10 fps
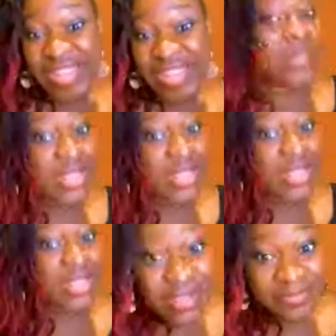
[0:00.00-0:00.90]
and mentally.
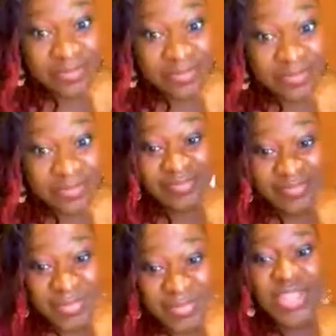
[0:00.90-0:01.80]

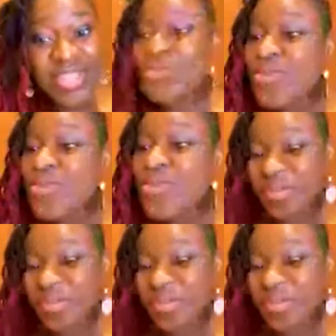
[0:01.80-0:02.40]
You have to be